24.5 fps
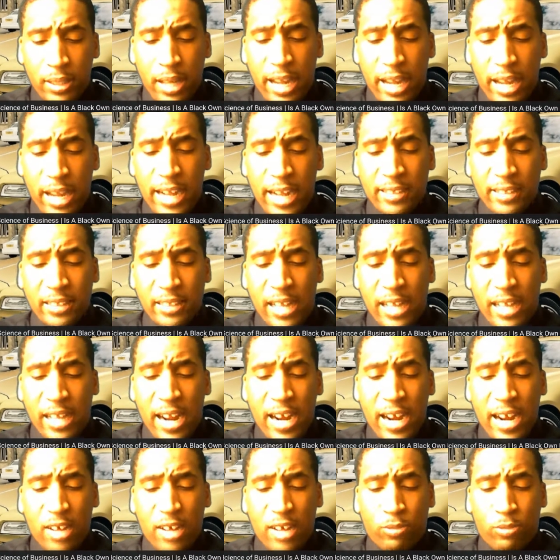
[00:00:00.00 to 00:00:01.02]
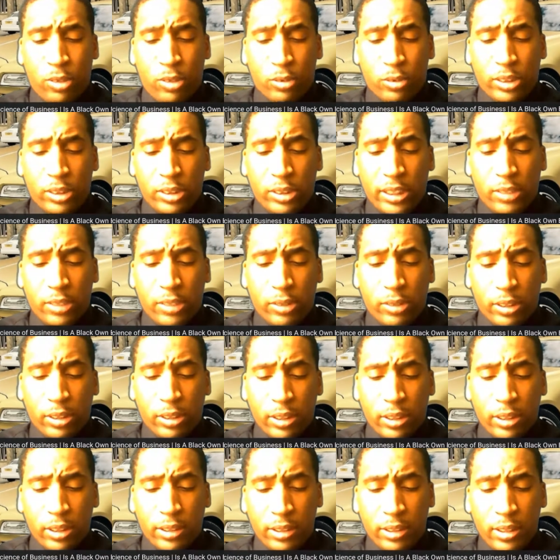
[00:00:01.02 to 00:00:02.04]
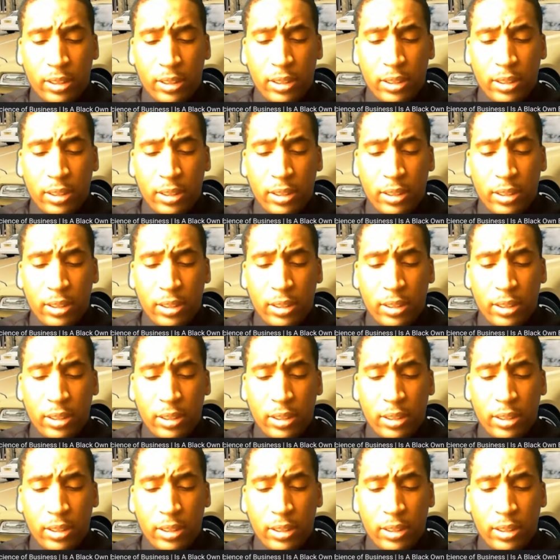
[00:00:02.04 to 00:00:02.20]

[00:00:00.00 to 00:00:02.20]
Asians and Arabs won't deal with us.